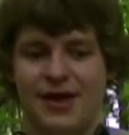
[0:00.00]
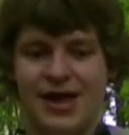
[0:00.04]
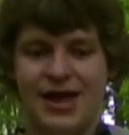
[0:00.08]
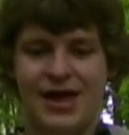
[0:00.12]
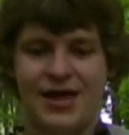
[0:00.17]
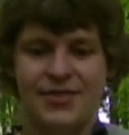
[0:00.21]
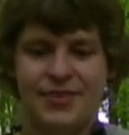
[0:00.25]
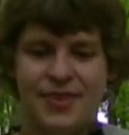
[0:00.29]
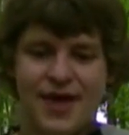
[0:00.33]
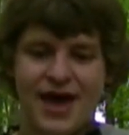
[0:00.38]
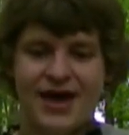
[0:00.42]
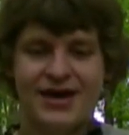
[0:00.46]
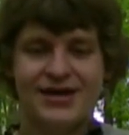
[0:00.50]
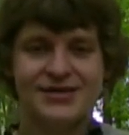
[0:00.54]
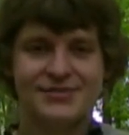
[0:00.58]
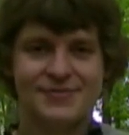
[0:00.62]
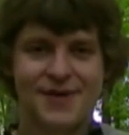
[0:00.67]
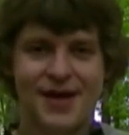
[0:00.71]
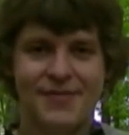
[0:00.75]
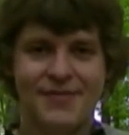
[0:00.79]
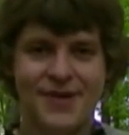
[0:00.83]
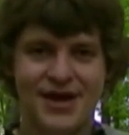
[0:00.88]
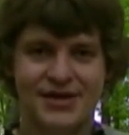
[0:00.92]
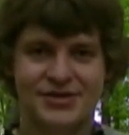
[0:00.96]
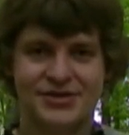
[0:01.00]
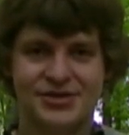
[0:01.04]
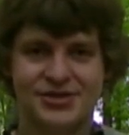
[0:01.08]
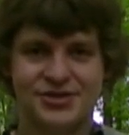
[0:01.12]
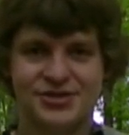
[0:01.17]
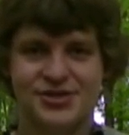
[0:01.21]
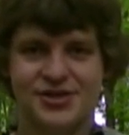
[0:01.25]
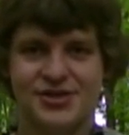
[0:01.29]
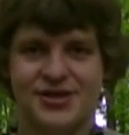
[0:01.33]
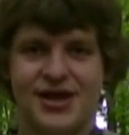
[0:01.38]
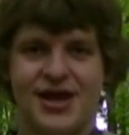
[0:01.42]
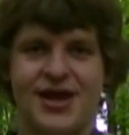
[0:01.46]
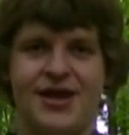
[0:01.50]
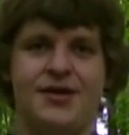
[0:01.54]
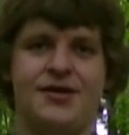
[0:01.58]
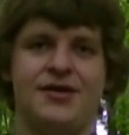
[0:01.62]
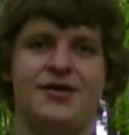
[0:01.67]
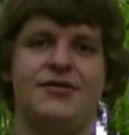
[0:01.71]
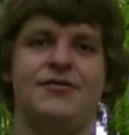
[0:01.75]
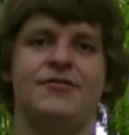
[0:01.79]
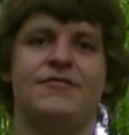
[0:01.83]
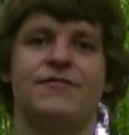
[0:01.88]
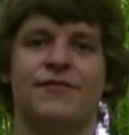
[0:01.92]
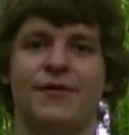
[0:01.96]
And that is my message today to
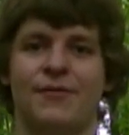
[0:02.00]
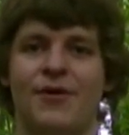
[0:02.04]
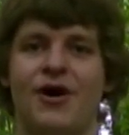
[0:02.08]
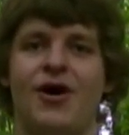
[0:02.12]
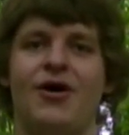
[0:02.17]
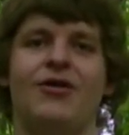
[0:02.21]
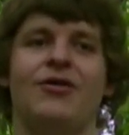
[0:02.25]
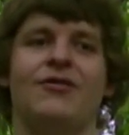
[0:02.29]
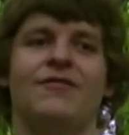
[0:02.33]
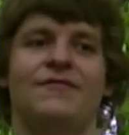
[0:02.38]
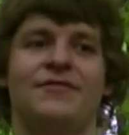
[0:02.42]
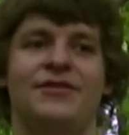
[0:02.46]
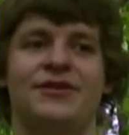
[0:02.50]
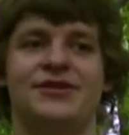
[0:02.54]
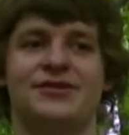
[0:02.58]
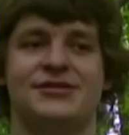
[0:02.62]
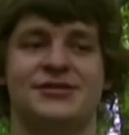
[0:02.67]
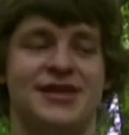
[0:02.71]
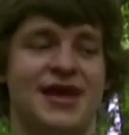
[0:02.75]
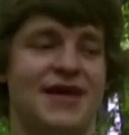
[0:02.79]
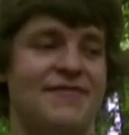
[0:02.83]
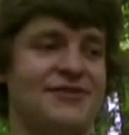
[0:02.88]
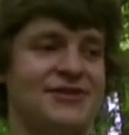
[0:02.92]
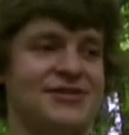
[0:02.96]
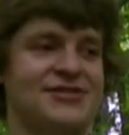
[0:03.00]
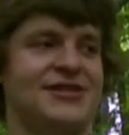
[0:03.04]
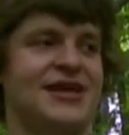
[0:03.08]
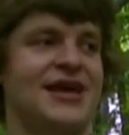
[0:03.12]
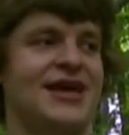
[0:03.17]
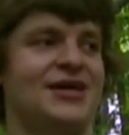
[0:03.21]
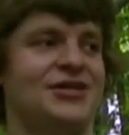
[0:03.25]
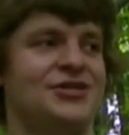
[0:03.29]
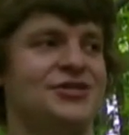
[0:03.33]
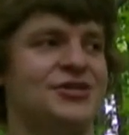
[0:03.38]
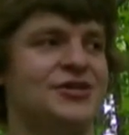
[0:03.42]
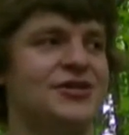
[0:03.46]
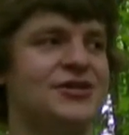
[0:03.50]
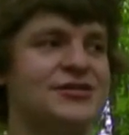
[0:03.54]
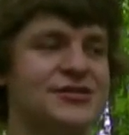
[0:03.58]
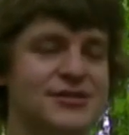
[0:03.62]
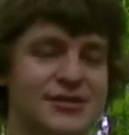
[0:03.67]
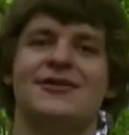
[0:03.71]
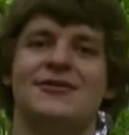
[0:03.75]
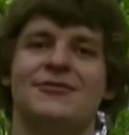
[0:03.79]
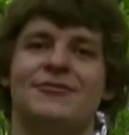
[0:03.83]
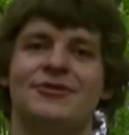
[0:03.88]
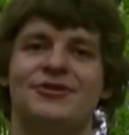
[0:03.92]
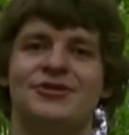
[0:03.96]
you from all of this devastation, is
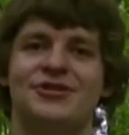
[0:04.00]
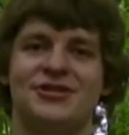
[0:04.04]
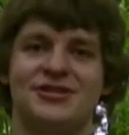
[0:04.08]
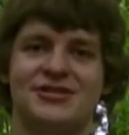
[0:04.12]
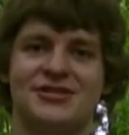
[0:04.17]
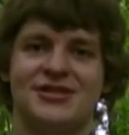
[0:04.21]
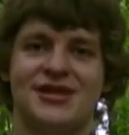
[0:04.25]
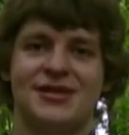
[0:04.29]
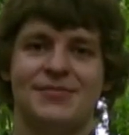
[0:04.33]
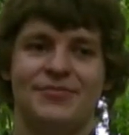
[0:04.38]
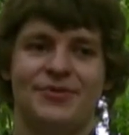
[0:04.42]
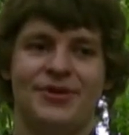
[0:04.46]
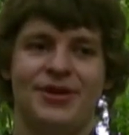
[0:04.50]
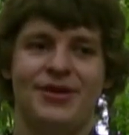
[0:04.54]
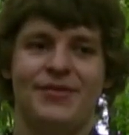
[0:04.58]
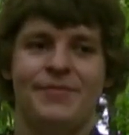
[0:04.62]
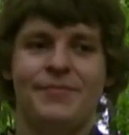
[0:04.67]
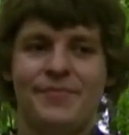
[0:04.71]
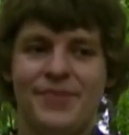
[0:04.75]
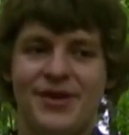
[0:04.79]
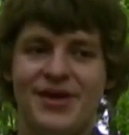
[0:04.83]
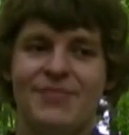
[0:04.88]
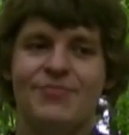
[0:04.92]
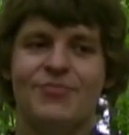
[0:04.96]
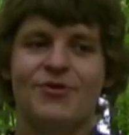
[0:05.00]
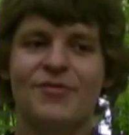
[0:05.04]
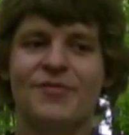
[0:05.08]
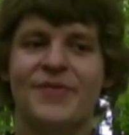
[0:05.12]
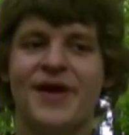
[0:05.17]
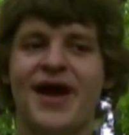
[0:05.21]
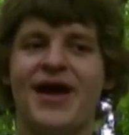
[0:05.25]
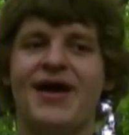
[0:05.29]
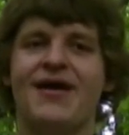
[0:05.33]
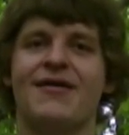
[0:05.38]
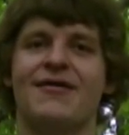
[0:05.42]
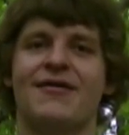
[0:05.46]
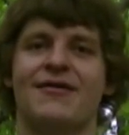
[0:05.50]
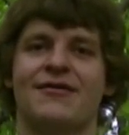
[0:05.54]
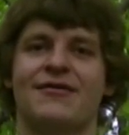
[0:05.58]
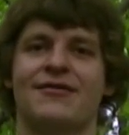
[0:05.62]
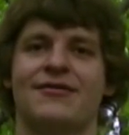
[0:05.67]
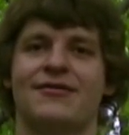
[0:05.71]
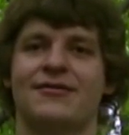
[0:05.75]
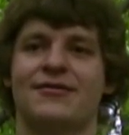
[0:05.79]
which is simply be prepared.